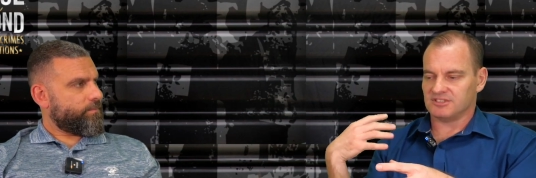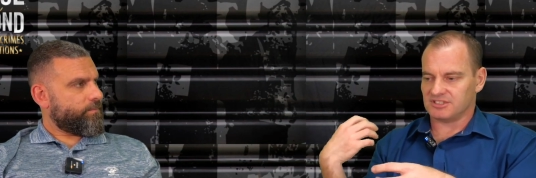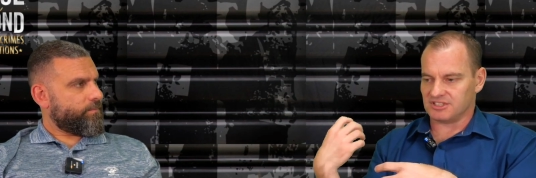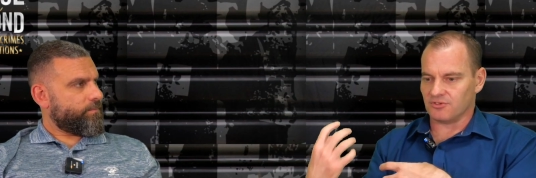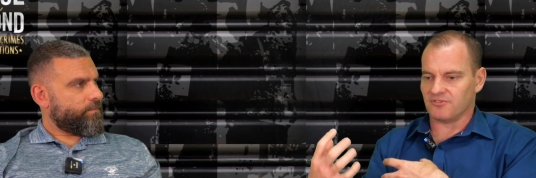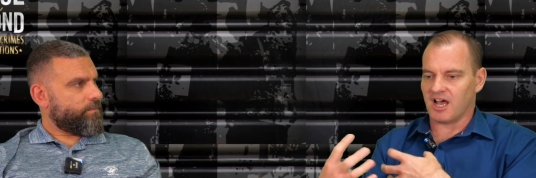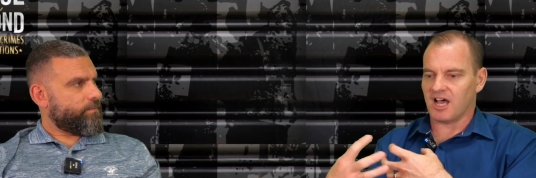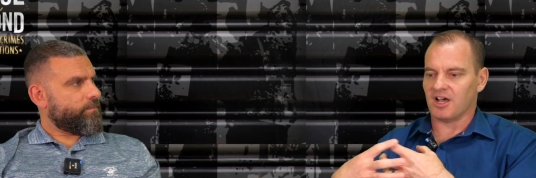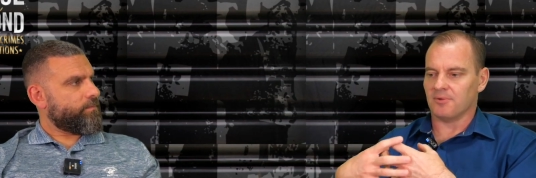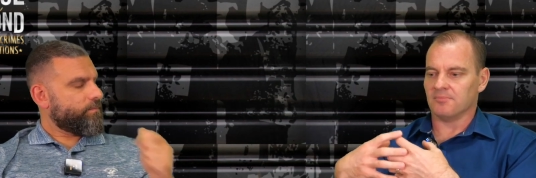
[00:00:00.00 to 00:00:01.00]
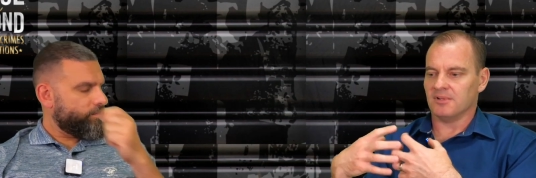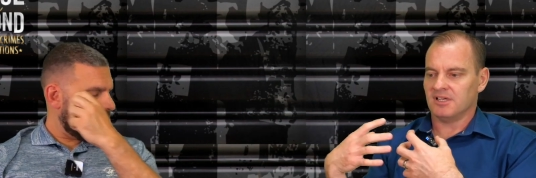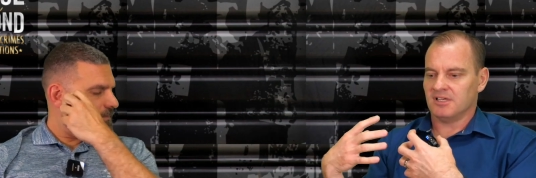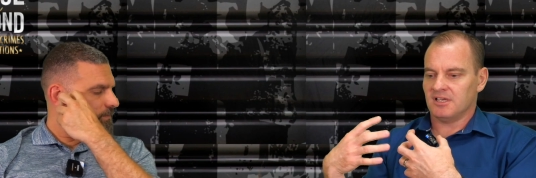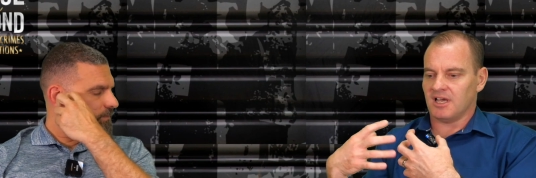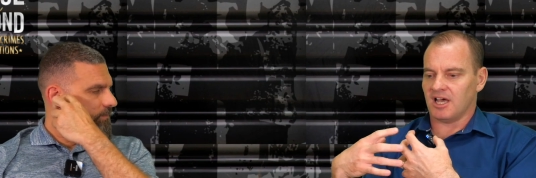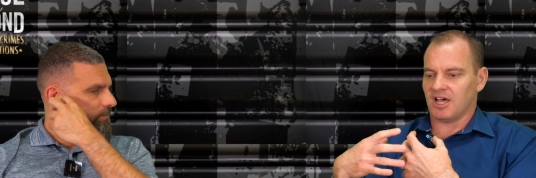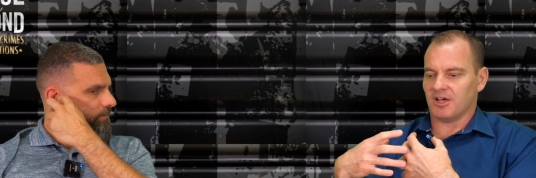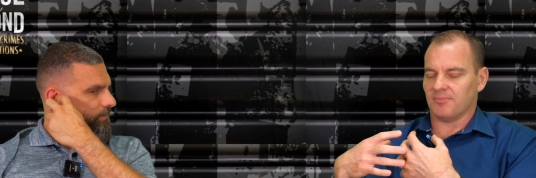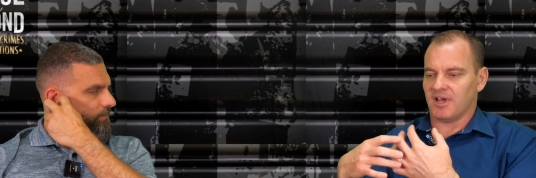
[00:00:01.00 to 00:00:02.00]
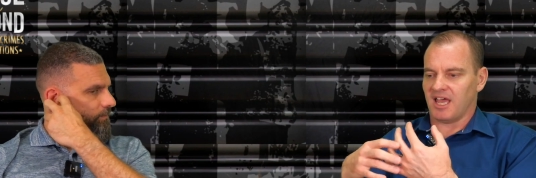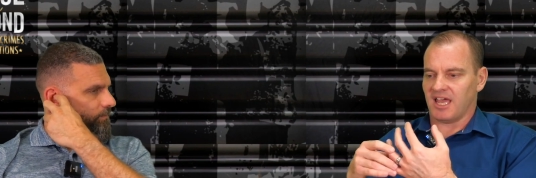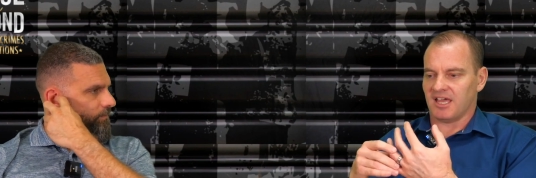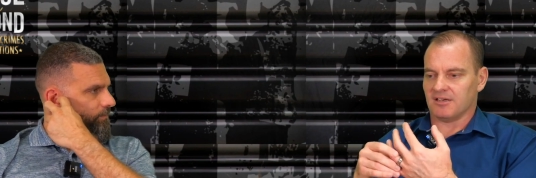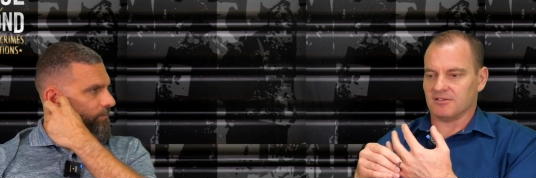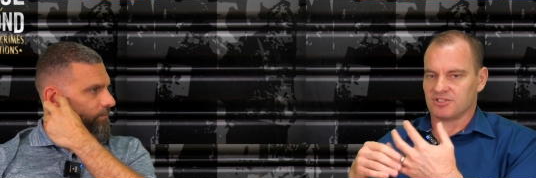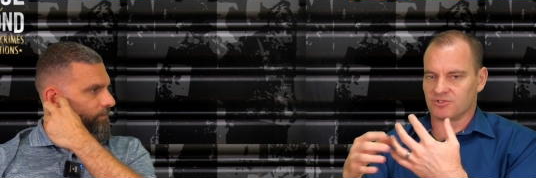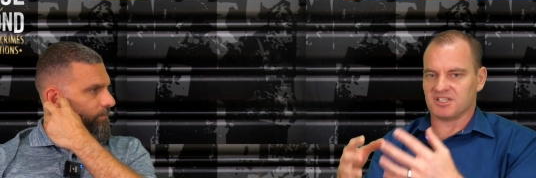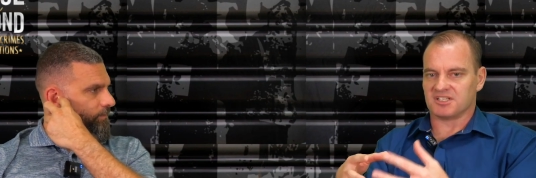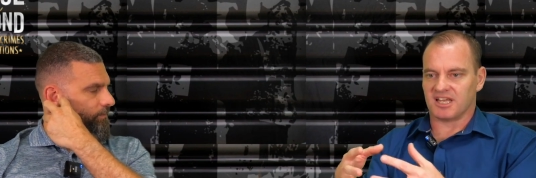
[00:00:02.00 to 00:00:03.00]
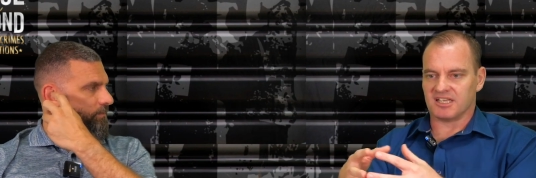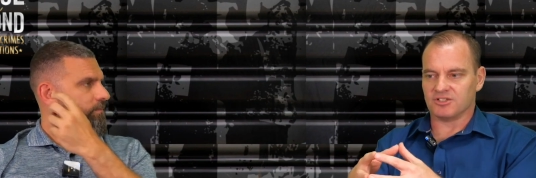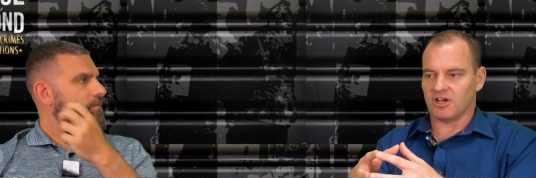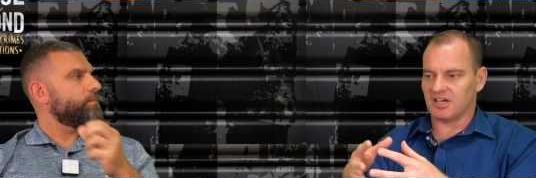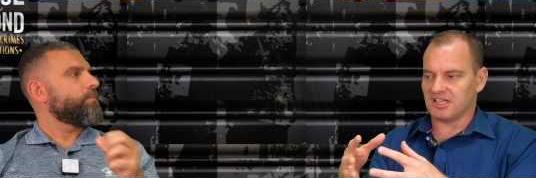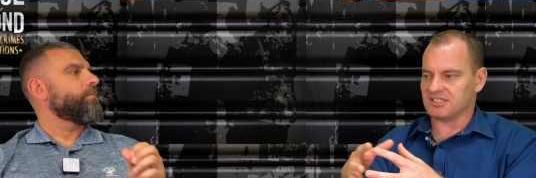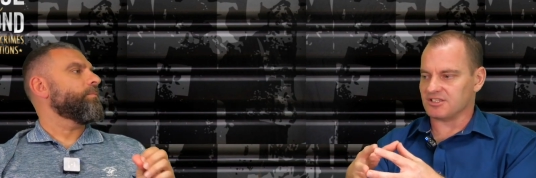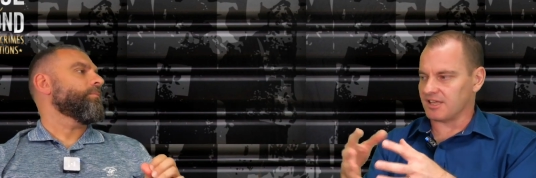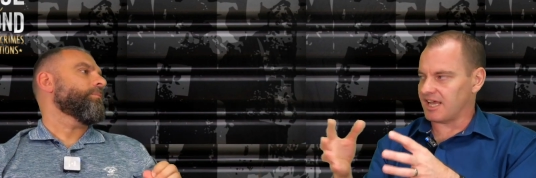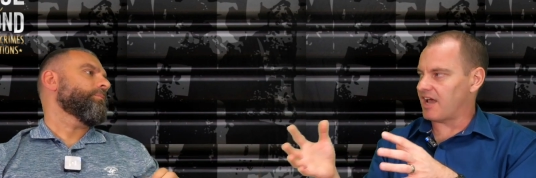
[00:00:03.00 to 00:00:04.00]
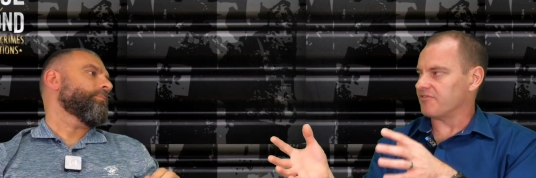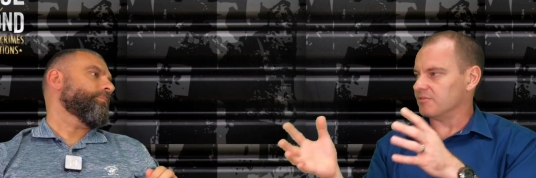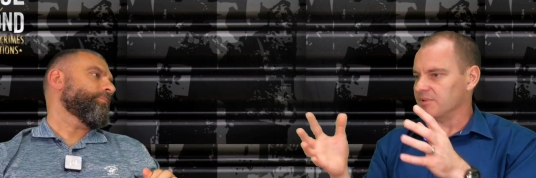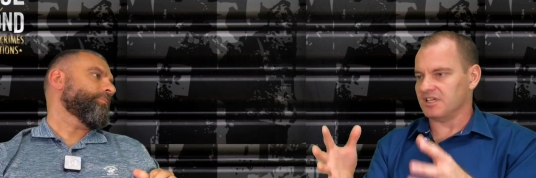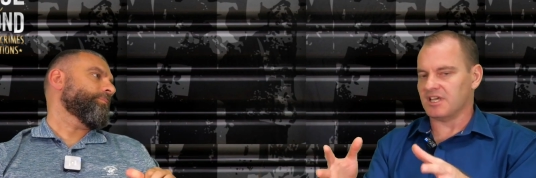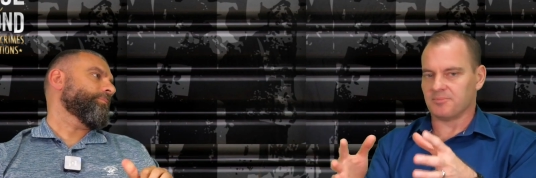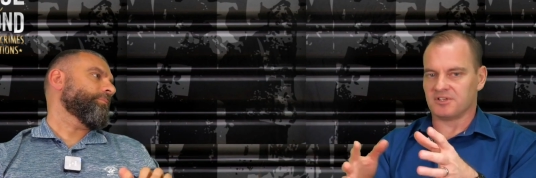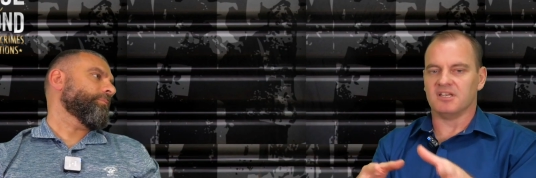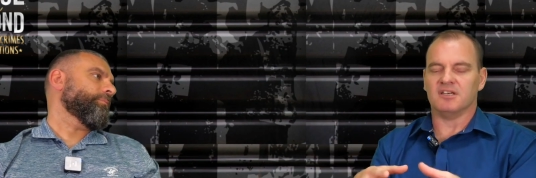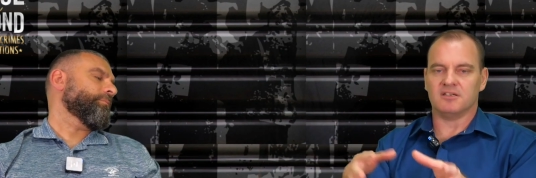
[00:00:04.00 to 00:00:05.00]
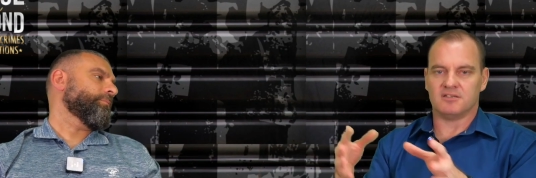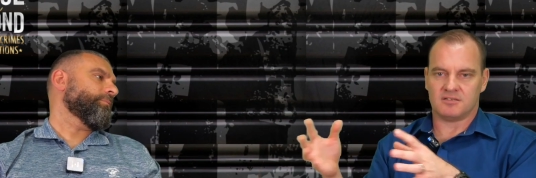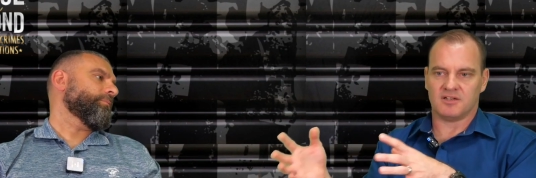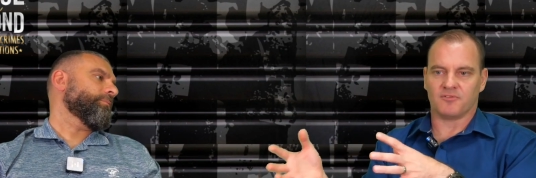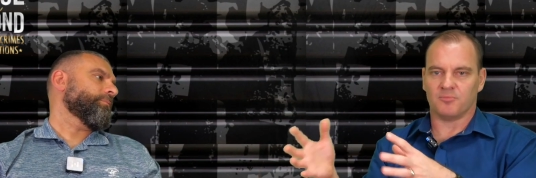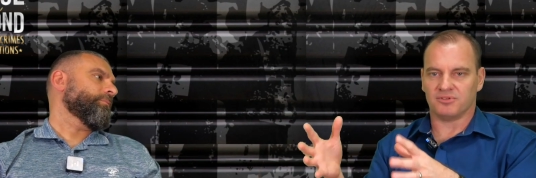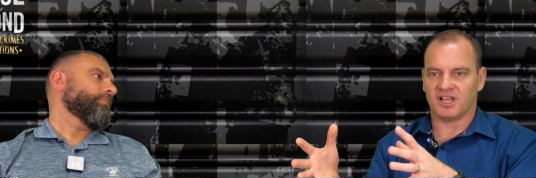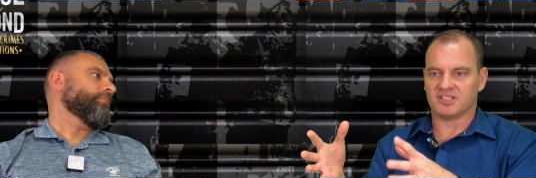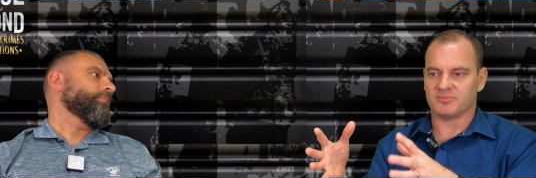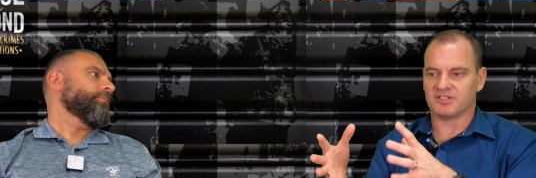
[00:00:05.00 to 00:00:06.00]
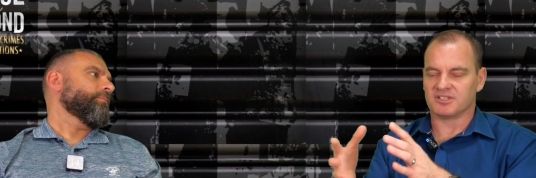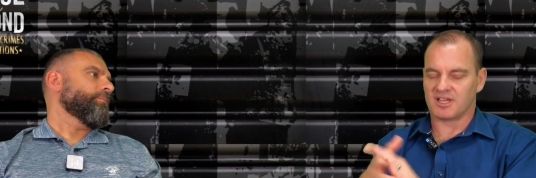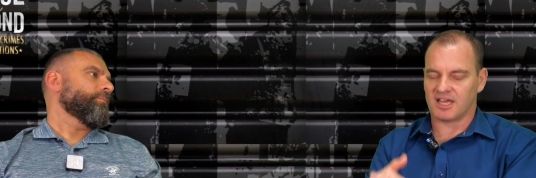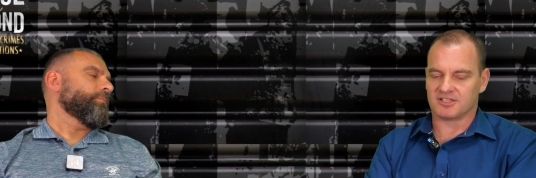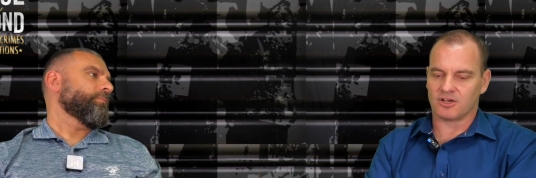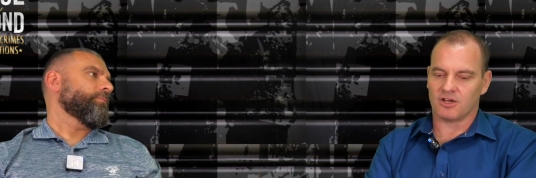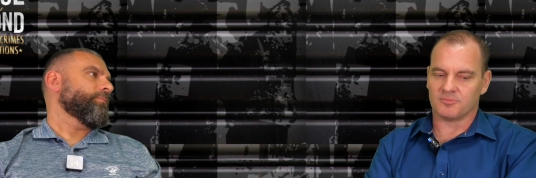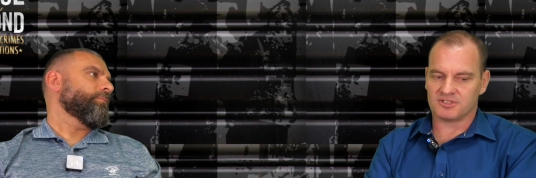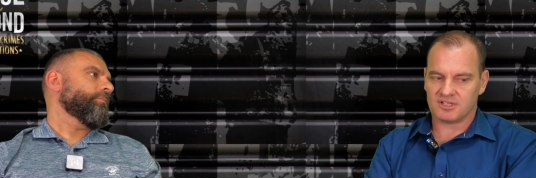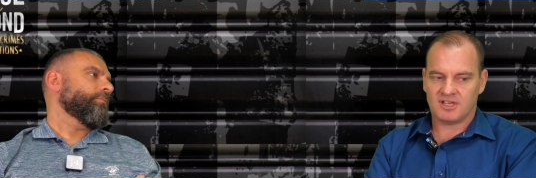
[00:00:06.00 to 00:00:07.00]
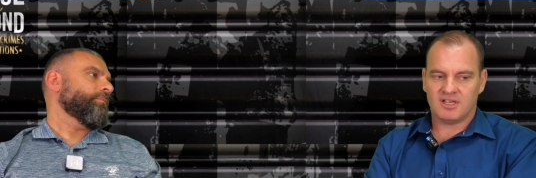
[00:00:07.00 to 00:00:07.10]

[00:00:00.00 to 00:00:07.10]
Speaker 1: self harm mm. um, and stress and anxiety, so they have to be kept in different placements at times.